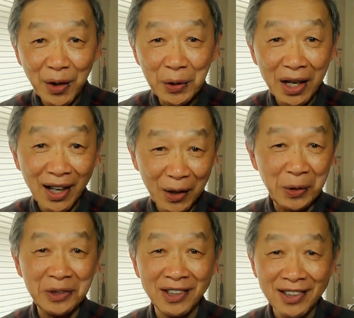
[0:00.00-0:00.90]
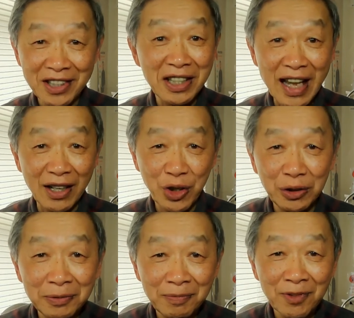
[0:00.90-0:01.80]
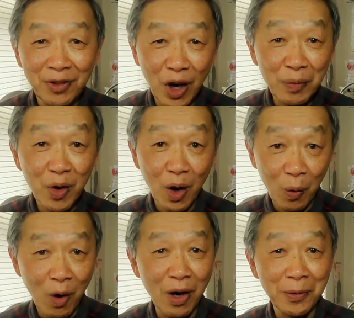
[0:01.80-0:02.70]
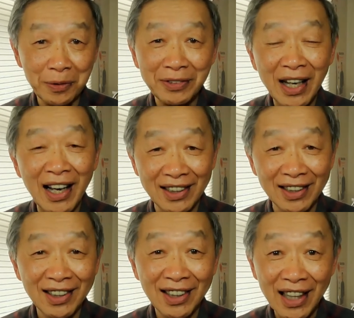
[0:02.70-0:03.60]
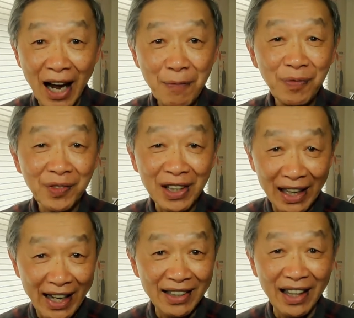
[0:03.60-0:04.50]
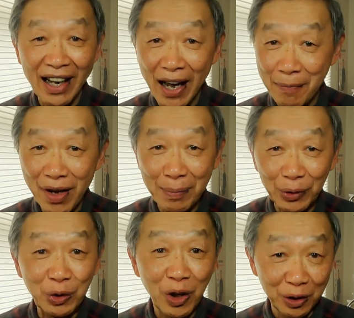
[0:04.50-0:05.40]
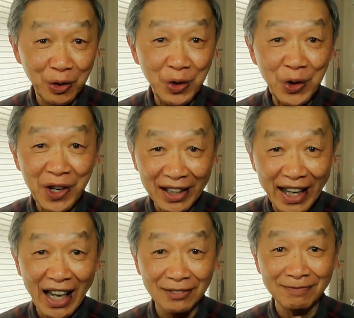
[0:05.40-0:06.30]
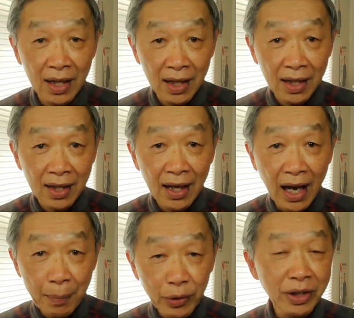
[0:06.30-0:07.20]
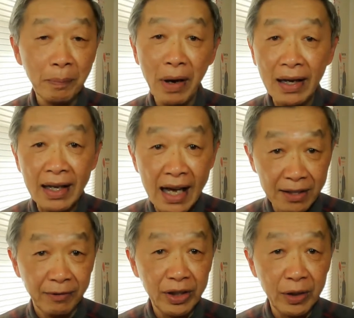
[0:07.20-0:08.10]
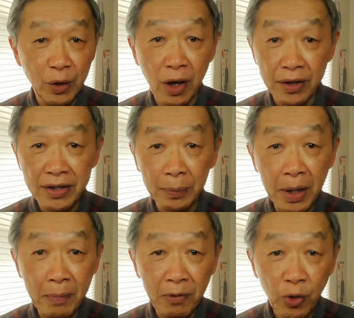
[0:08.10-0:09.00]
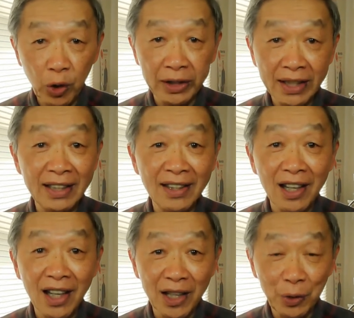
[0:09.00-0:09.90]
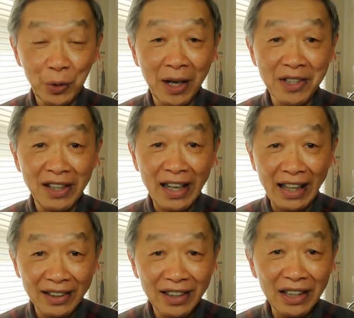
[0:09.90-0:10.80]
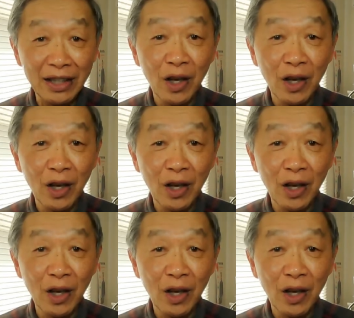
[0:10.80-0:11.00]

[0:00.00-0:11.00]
Oh, hello, this is Tak Chung from Wok with Tak. I'm glad that I'm able to talk to you again. I posted my last video on September 14, uh, 2019